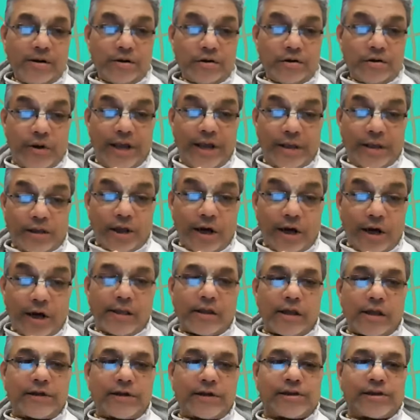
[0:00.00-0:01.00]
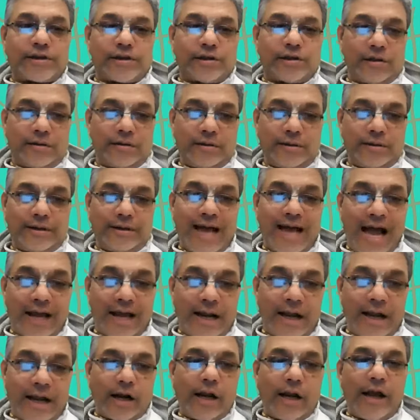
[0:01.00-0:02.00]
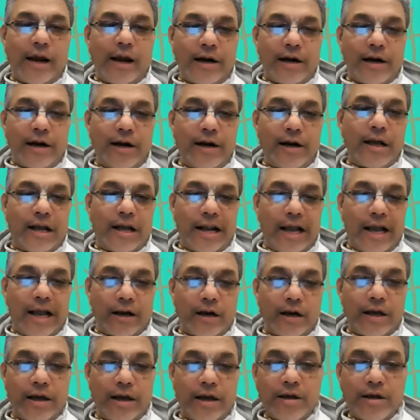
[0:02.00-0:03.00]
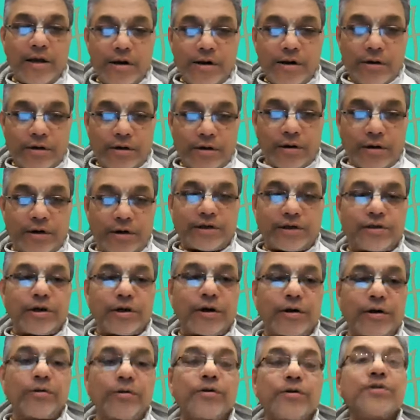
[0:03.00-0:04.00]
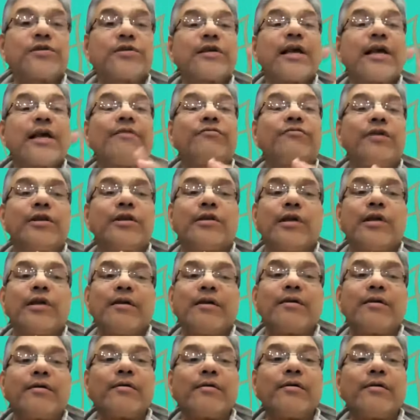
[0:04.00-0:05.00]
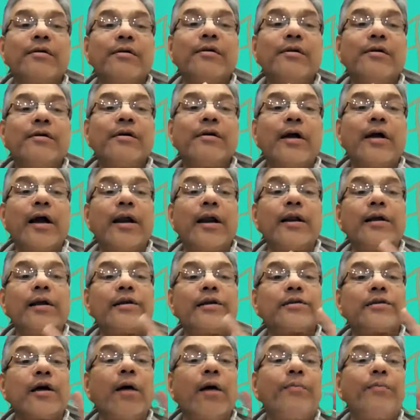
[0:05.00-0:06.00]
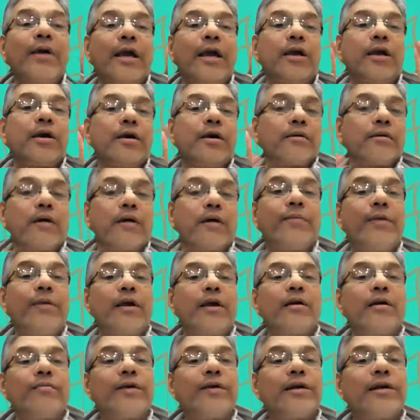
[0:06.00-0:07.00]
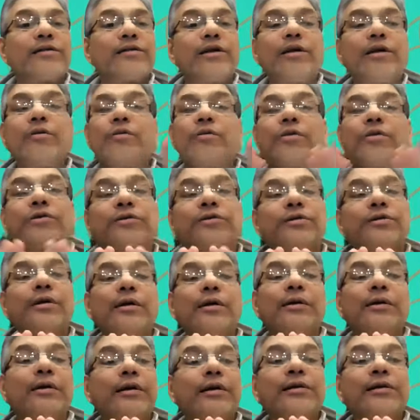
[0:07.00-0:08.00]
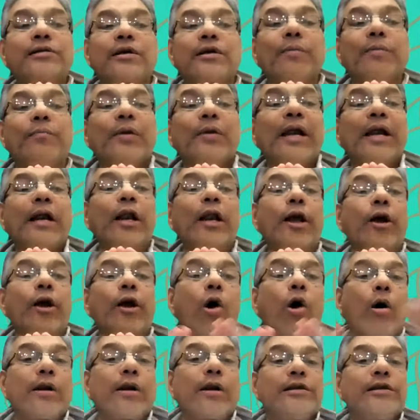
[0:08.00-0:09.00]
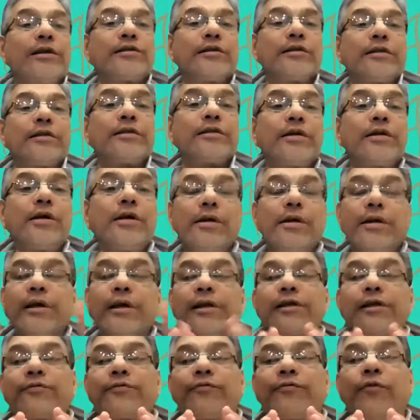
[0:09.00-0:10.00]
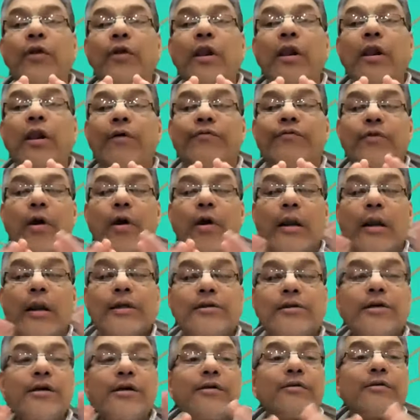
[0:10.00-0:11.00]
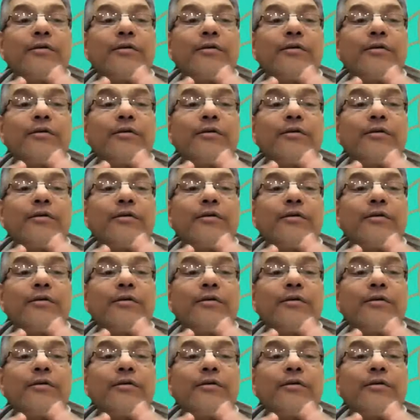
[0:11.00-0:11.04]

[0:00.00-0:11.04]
So itaratascha, directly and indirectly, Krishna knows everything and is abhigya. Abhigya means he knows, he is completely cognizant, he is full of knowledge.